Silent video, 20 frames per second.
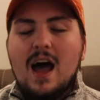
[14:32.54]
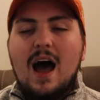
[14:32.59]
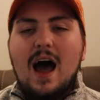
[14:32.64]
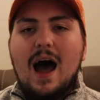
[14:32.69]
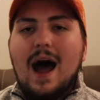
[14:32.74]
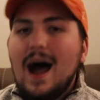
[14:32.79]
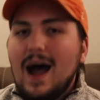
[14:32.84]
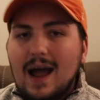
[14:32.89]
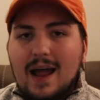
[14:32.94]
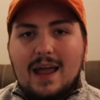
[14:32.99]

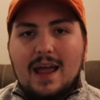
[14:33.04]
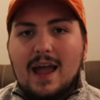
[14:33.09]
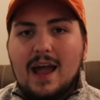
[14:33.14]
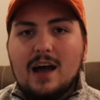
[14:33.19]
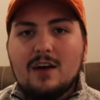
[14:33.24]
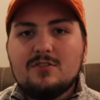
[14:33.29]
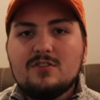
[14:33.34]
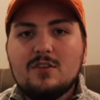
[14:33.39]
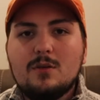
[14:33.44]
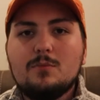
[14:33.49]
I
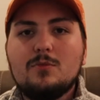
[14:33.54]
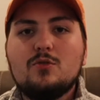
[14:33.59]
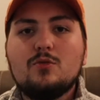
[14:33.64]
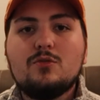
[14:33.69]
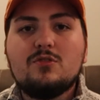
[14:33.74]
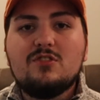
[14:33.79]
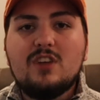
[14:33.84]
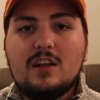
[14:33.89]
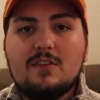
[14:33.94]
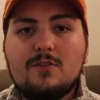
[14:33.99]
have some through
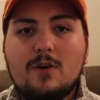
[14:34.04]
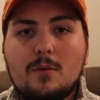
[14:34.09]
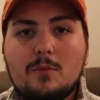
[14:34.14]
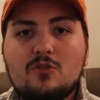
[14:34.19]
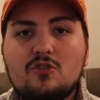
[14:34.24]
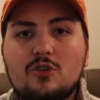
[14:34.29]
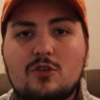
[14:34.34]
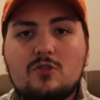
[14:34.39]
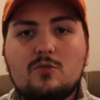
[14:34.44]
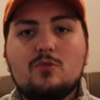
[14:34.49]
State Farm
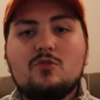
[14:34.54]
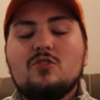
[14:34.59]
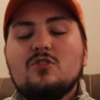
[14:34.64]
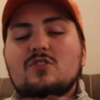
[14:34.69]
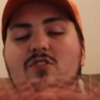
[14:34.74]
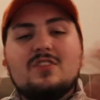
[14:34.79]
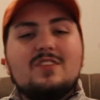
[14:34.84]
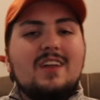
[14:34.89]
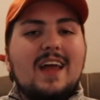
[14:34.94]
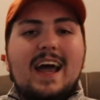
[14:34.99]
Insurance, which
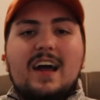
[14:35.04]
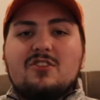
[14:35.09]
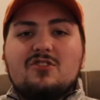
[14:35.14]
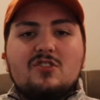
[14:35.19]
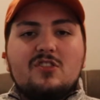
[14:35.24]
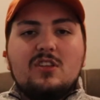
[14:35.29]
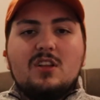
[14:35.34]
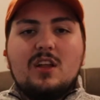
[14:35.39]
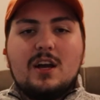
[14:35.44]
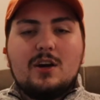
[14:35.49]
is a
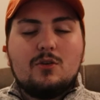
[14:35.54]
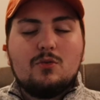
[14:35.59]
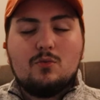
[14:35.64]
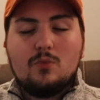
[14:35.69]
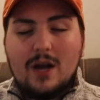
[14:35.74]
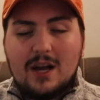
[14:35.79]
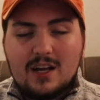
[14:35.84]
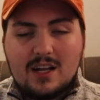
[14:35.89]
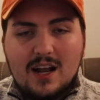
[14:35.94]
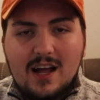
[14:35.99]
nationally
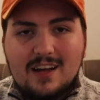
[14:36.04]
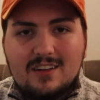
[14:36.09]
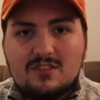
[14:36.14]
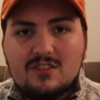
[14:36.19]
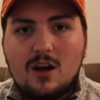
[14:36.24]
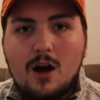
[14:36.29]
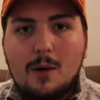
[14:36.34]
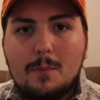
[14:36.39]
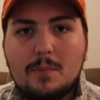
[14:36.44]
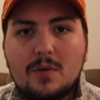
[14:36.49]
recognized
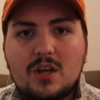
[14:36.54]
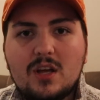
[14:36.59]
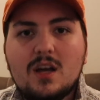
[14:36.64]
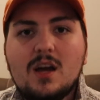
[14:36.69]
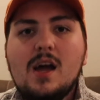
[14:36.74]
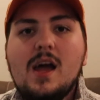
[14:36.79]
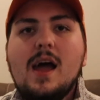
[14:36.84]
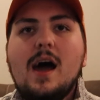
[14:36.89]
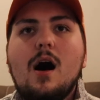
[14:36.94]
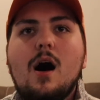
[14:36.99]
company.
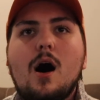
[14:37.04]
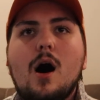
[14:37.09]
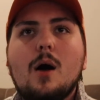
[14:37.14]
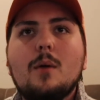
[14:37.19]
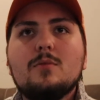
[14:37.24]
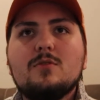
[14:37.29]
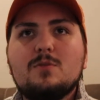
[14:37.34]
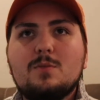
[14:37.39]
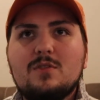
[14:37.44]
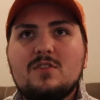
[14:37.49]

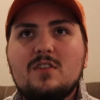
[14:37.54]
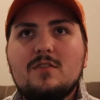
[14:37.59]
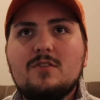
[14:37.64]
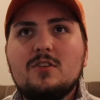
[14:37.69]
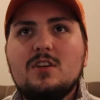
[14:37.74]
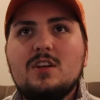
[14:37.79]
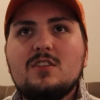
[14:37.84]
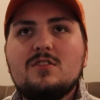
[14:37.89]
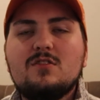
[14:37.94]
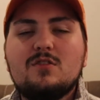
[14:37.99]

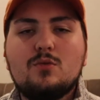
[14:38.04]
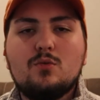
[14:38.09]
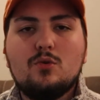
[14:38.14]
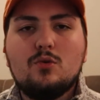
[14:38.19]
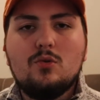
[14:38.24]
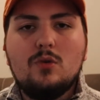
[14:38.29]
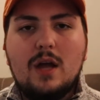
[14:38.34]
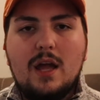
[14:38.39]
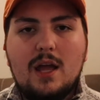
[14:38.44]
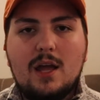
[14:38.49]
Specifically, it's
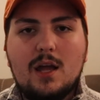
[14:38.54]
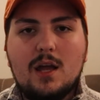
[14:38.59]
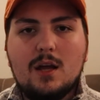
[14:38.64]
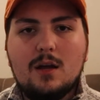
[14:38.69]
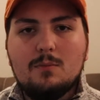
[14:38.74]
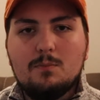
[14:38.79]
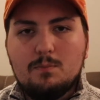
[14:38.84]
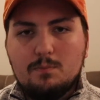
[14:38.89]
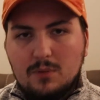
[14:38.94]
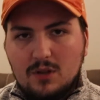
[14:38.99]
through
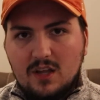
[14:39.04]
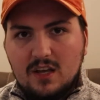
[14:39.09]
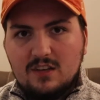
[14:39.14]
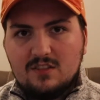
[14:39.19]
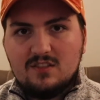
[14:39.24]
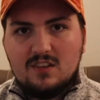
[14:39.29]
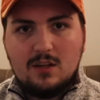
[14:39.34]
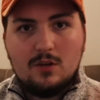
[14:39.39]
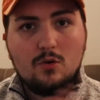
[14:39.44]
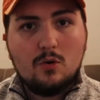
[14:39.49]
a
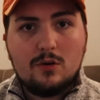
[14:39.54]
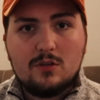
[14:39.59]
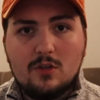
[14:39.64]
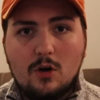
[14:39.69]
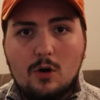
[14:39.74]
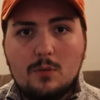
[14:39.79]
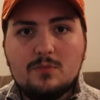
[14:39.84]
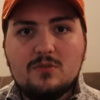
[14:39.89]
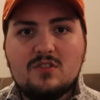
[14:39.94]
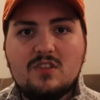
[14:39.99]
place in North
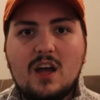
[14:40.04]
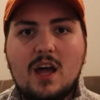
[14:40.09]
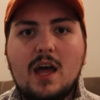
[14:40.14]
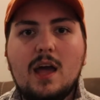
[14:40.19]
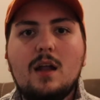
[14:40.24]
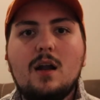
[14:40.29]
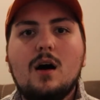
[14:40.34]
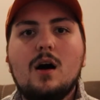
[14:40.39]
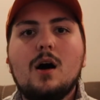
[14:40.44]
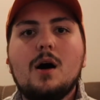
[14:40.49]

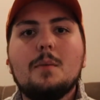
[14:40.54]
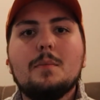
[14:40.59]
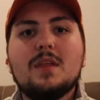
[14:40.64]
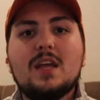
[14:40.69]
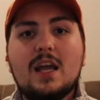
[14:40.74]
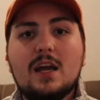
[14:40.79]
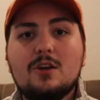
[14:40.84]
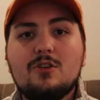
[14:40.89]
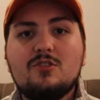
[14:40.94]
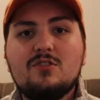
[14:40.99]
Olmsted,
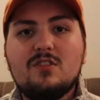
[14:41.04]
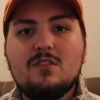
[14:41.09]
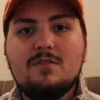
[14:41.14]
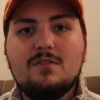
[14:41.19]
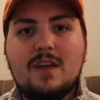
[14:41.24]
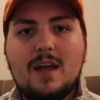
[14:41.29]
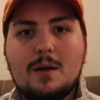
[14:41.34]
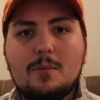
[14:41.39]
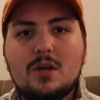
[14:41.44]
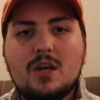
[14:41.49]
the Anderson
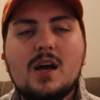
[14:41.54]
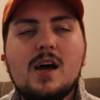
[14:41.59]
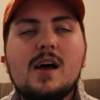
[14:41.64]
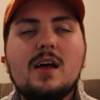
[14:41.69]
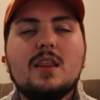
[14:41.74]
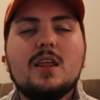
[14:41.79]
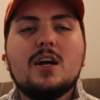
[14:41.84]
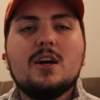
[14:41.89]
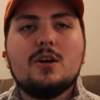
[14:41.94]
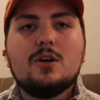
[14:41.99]
family.
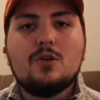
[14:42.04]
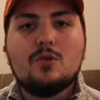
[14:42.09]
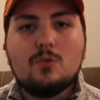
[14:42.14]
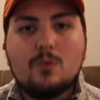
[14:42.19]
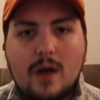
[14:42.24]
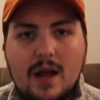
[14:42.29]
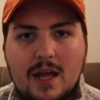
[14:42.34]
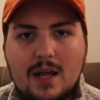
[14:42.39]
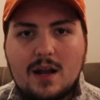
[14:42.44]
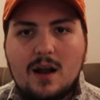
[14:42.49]
They are
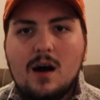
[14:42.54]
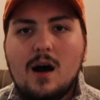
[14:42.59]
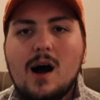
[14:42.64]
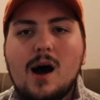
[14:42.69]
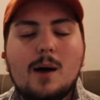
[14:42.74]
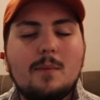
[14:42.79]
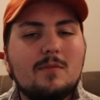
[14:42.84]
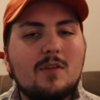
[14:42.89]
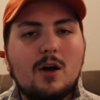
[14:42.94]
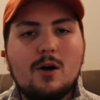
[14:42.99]
great.
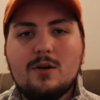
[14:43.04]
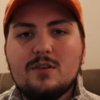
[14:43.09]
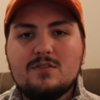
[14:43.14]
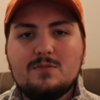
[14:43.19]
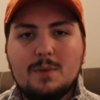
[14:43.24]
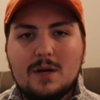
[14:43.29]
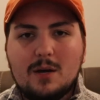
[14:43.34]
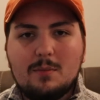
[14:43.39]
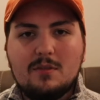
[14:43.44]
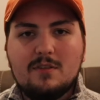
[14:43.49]
They always
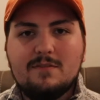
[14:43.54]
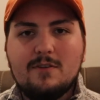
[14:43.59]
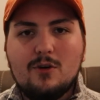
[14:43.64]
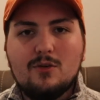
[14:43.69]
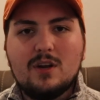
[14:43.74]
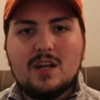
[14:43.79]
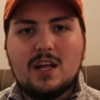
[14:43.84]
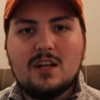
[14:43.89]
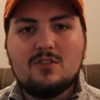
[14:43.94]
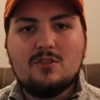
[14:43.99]
pick up the
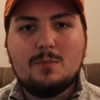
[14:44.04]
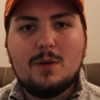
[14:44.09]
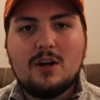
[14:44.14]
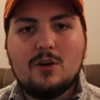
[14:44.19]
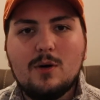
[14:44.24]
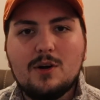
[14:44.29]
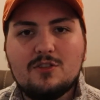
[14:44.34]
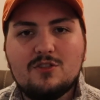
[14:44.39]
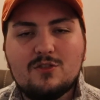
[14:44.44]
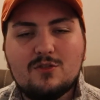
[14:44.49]
phone and answer my
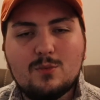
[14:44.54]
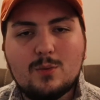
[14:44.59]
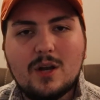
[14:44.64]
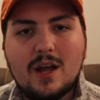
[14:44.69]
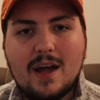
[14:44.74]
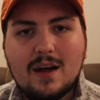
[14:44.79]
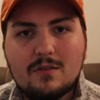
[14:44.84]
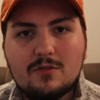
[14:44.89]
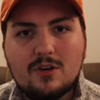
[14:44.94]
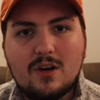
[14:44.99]
questions
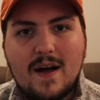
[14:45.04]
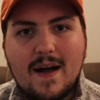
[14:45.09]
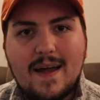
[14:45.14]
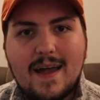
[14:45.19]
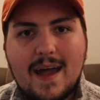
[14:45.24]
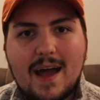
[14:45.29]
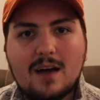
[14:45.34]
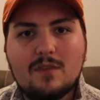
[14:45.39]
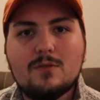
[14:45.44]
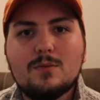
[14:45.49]
whenever I
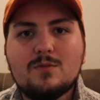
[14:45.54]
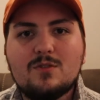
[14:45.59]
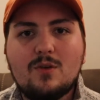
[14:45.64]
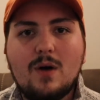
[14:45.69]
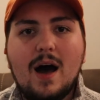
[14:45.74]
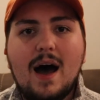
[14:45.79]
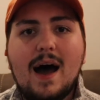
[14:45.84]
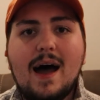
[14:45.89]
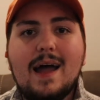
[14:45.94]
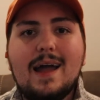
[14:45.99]
have them. So
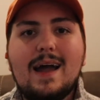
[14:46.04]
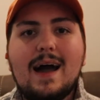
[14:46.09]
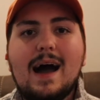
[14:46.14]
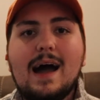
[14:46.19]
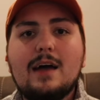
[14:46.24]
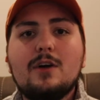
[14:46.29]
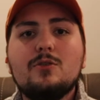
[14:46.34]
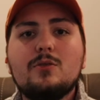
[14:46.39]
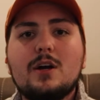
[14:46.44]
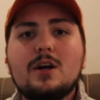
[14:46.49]
I
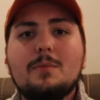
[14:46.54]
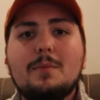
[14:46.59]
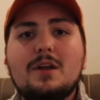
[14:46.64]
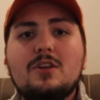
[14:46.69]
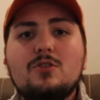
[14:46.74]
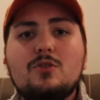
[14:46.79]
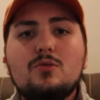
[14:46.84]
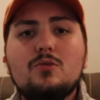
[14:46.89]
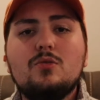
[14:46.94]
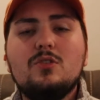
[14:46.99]
highly
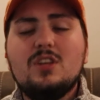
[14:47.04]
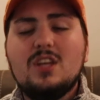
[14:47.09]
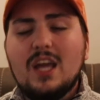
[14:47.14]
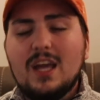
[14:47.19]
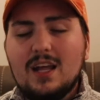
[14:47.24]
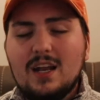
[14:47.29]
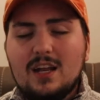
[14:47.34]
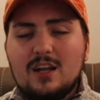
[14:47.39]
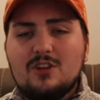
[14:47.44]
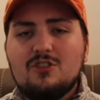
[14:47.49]
recommend you
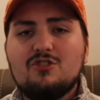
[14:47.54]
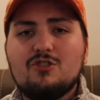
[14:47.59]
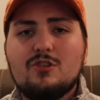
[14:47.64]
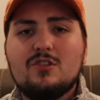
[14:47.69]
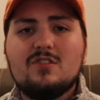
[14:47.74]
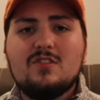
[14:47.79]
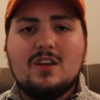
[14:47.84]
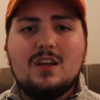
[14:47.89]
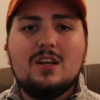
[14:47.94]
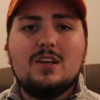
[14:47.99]
get
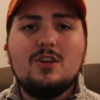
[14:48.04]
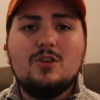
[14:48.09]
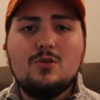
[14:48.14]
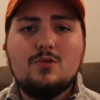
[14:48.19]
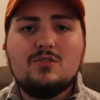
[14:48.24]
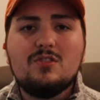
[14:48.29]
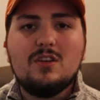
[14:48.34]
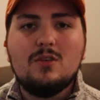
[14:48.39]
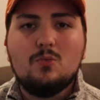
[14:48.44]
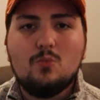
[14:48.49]
insurance and
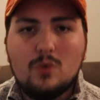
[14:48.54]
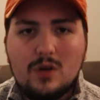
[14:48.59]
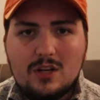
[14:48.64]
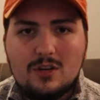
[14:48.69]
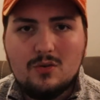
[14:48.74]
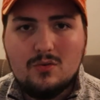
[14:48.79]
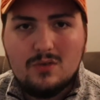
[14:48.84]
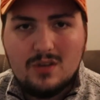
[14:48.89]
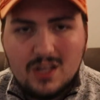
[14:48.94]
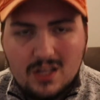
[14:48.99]
use it when
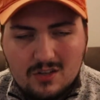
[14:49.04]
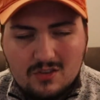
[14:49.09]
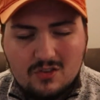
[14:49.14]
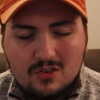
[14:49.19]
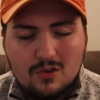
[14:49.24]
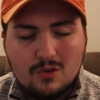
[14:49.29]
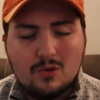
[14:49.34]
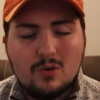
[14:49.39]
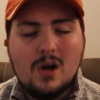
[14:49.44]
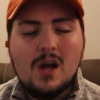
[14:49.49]
you need
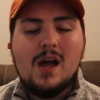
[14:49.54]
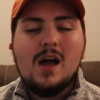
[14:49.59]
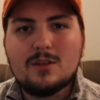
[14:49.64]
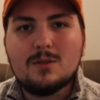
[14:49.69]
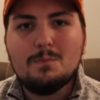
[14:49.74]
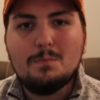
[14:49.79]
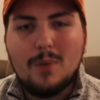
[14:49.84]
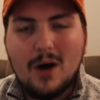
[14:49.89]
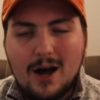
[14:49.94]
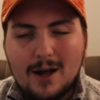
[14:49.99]
to.
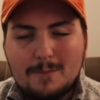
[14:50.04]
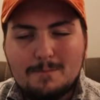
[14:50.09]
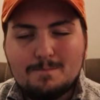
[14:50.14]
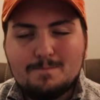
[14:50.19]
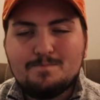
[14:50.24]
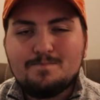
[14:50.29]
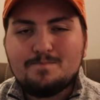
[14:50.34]
But